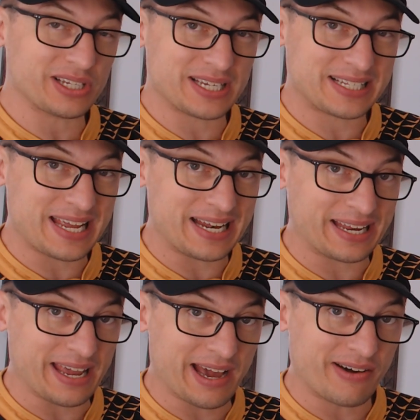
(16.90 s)

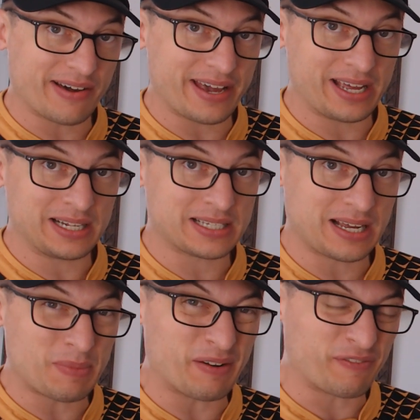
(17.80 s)
standing out. And
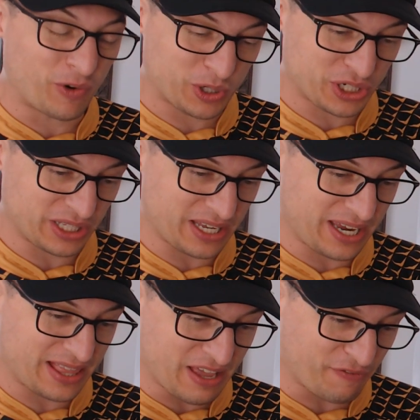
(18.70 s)
unfortunately in that